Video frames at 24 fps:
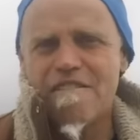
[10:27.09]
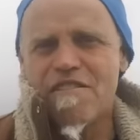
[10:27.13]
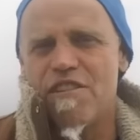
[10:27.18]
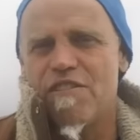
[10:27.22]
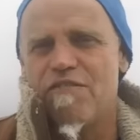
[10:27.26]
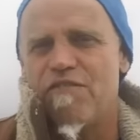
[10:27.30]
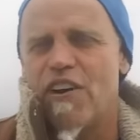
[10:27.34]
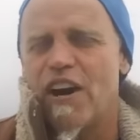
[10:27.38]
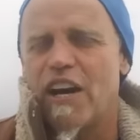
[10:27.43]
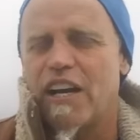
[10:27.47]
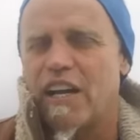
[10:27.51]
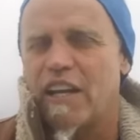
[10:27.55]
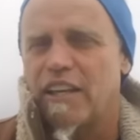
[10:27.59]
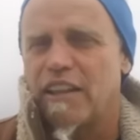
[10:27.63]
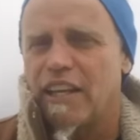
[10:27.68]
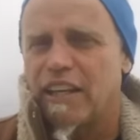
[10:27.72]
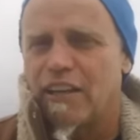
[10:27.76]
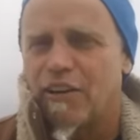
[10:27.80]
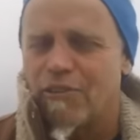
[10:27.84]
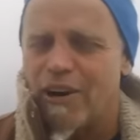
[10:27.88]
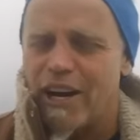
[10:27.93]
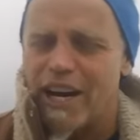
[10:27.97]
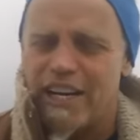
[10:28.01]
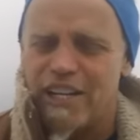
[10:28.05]
the fucking, the
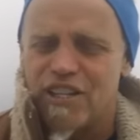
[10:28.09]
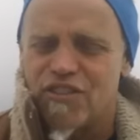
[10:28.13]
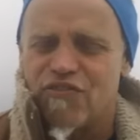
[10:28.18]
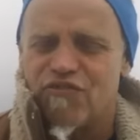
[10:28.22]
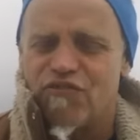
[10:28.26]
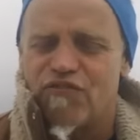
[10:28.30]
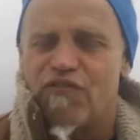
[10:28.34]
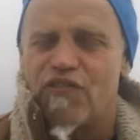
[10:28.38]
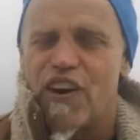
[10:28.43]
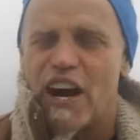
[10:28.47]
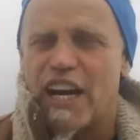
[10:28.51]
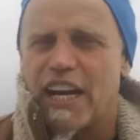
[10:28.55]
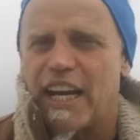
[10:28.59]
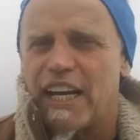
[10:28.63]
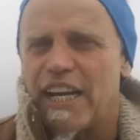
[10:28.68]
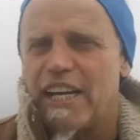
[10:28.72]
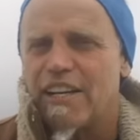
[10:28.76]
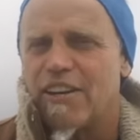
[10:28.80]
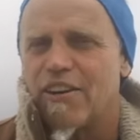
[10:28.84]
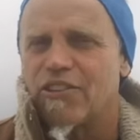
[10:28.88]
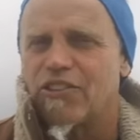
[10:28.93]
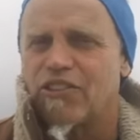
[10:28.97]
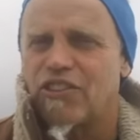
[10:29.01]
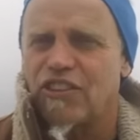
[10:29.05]
greatest fucking
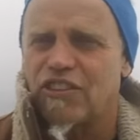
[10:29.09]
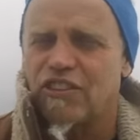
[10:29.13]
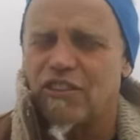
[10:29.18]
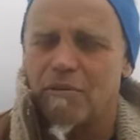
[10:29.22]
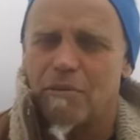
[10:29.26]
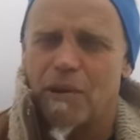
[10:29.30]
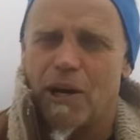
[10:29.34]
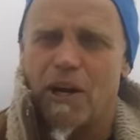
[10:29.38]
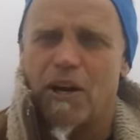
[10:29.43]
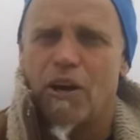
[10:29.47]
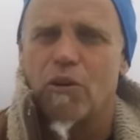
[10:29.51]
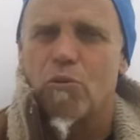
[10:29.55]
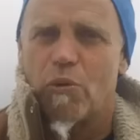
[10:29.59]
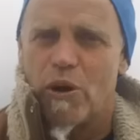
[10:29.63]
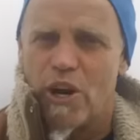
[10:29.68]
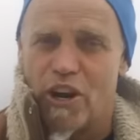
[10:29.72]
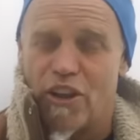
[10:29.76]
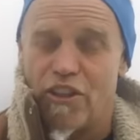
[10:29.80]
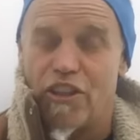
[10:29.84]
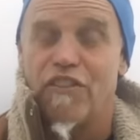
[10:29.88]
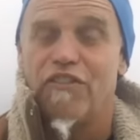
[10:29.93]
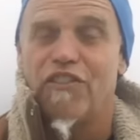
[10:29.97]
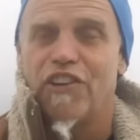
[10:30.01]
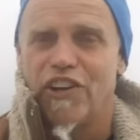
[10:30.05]
ecosystem on Earth. We're
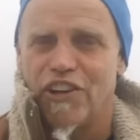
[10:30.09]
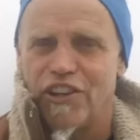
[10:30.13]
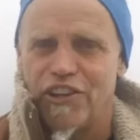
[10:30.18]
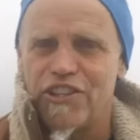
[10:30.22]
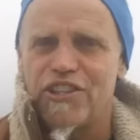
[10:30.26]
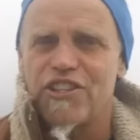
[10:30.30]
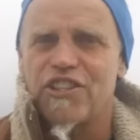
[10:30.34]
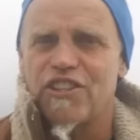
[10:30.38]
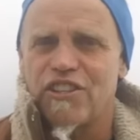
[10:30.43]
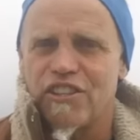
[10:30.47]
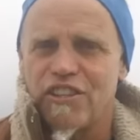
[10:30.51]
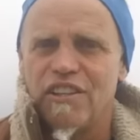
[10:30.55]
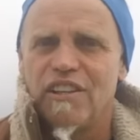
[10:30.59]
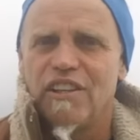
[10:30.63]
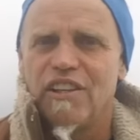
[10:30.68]
on the verge.